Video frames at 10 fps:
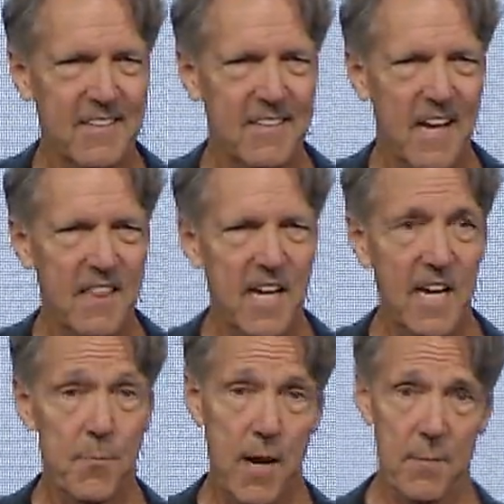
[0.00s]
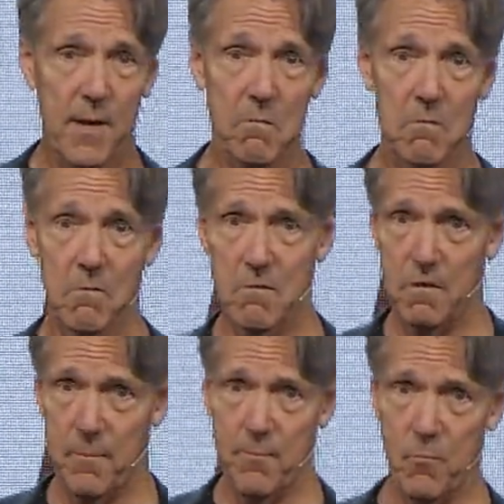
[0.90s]
So I think he probably
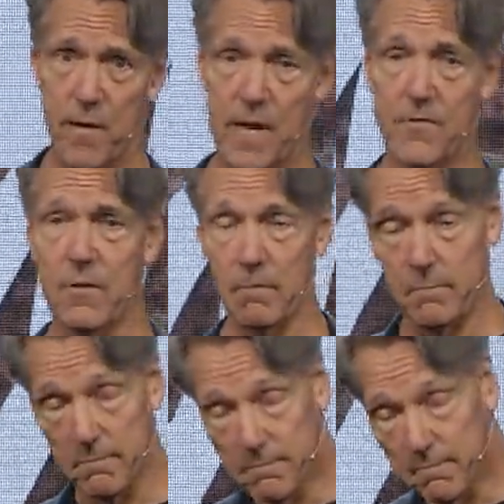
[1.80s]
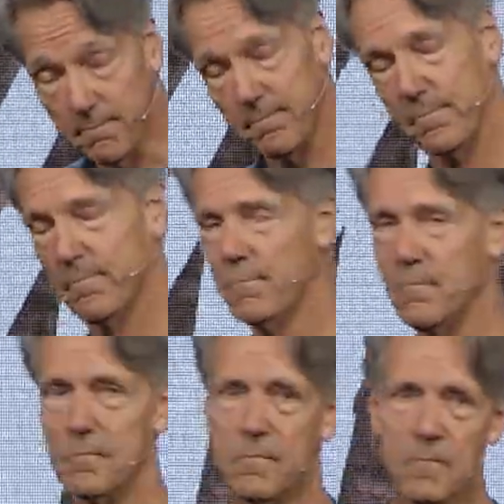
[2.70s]
went out there, mm,
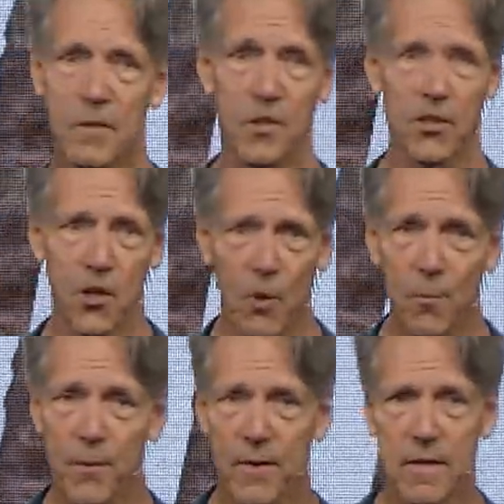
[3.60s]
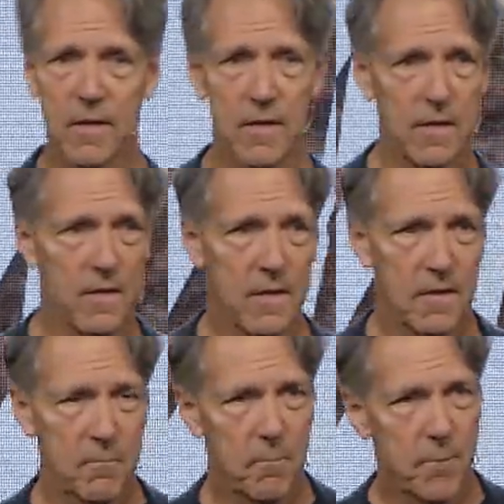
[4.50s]
gulp, and,
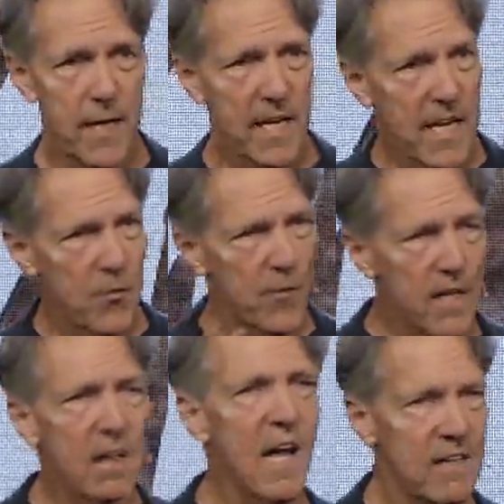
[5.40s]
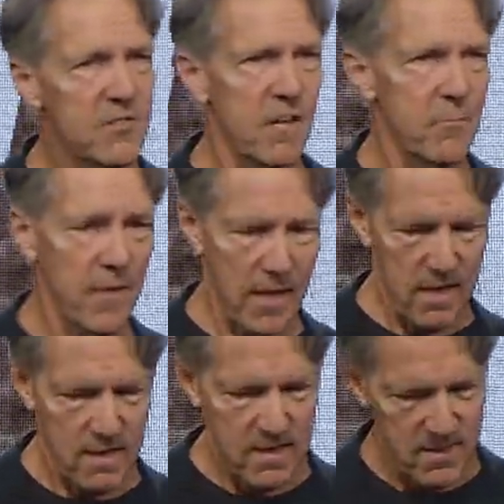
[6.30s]
but he realized something.
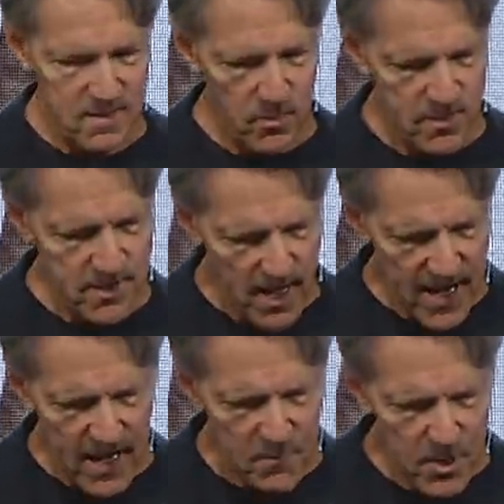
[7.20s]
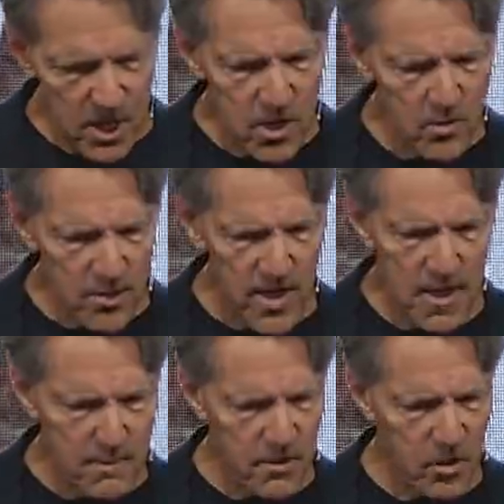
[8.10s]
So it says, I come to you in the
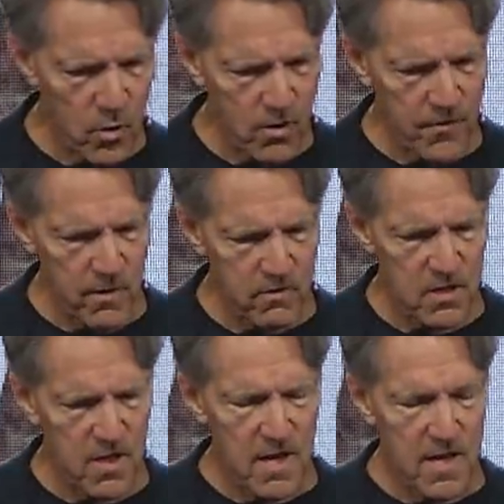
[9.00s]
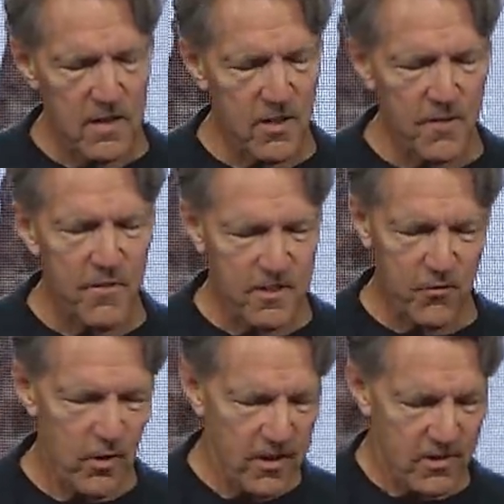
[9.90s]
name of the Lord of hosts. Look at verse
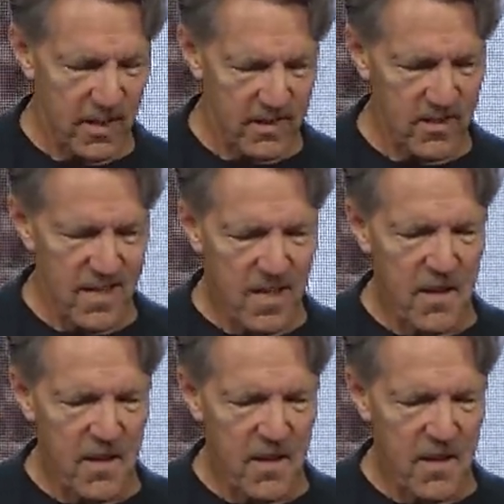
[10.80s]
46.